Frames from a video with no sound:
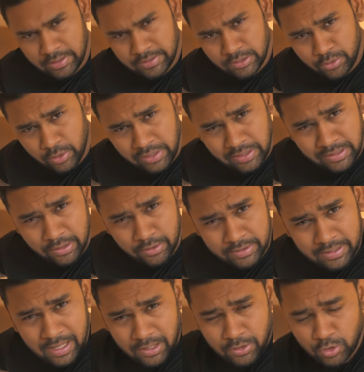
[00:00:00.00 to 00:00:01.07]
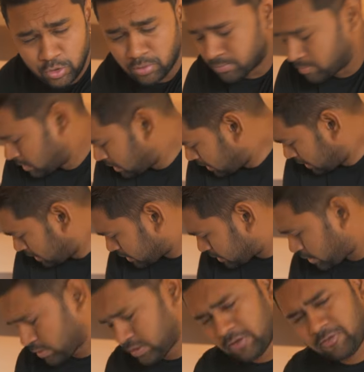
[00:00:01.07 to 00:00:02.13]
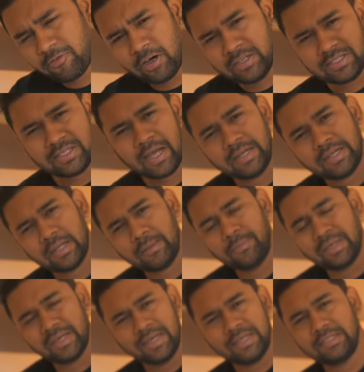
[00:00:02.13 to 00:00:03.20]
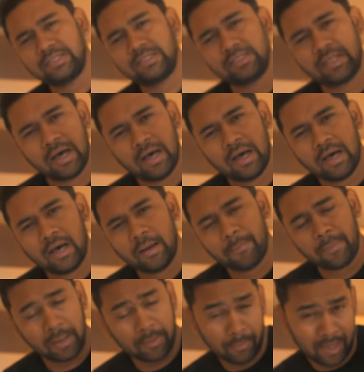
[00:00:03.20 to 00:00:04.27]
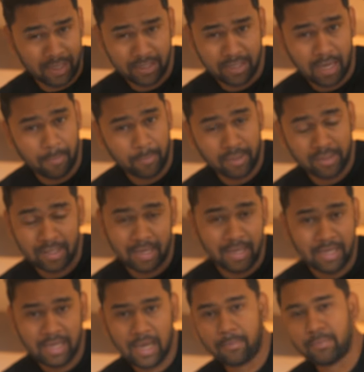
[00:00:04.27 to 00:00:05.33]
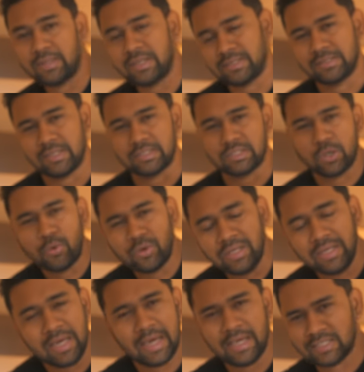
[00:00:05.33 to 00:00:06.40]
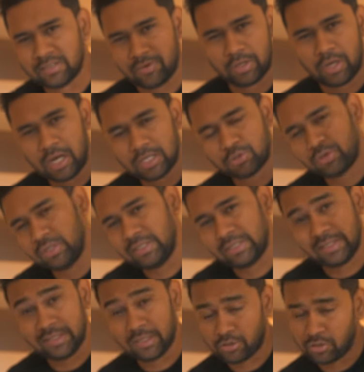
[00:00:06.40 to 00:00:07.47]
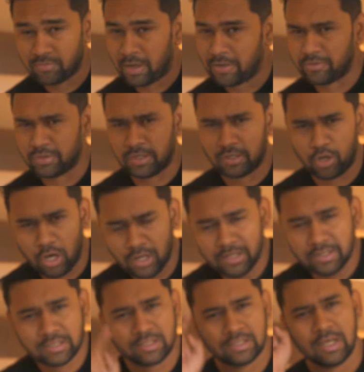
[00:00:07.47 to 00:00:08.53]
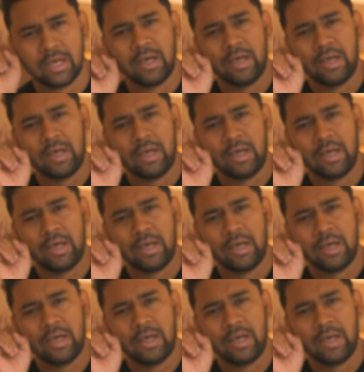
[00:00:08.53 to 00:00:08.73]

let's do it in the hotel room. So the first item is my main camera, the A camera. This is the Sony A7R3, $3,500.